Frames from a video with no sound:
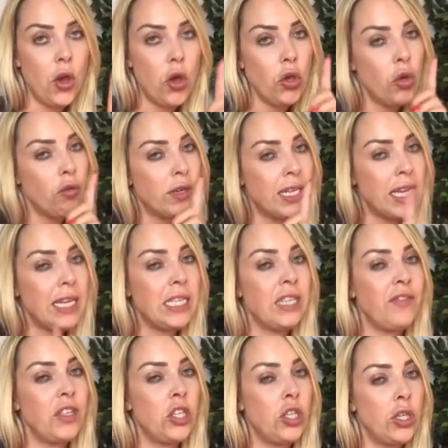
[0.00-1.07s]
your
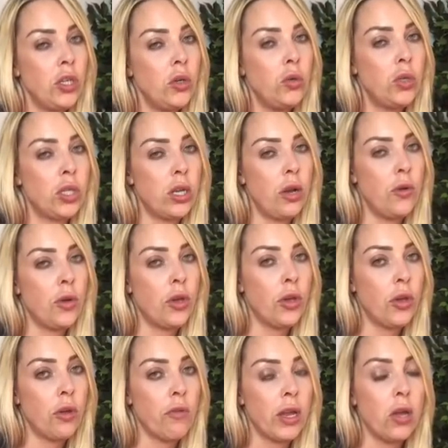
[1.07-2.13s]
adhesive is too slow
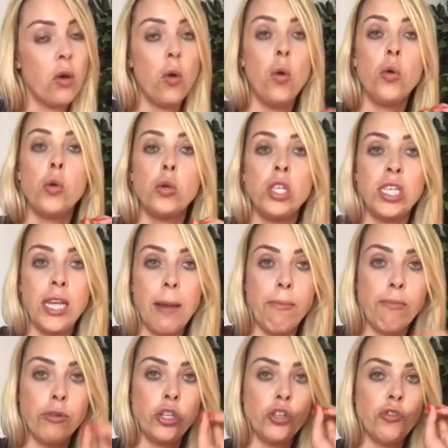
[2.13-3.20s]
curing, or your
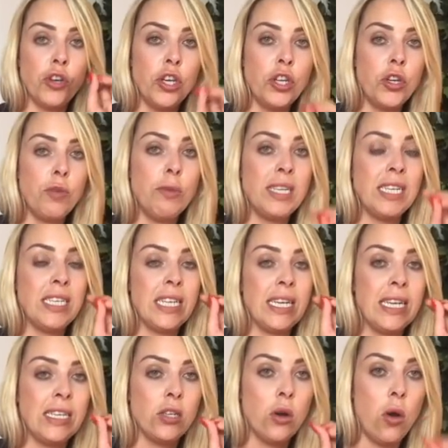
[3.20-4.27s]
temperature and humidity
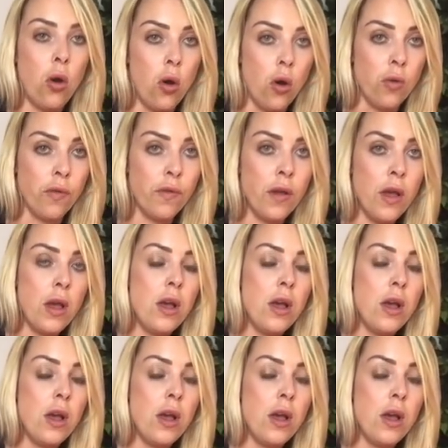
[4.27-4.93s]
is off.